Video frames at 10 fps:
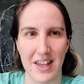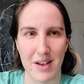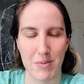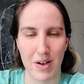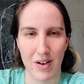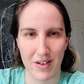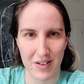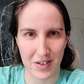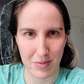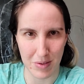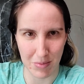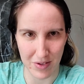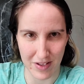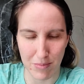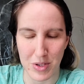yeah, but all the
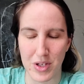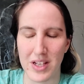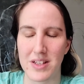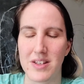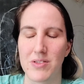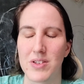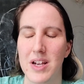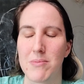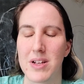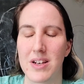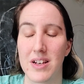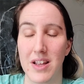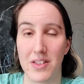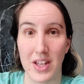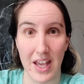people that have been trying this whole time and
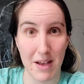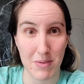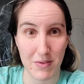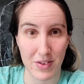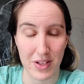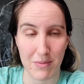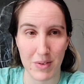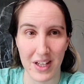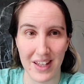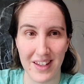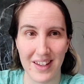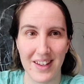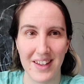nothing happened for them, like,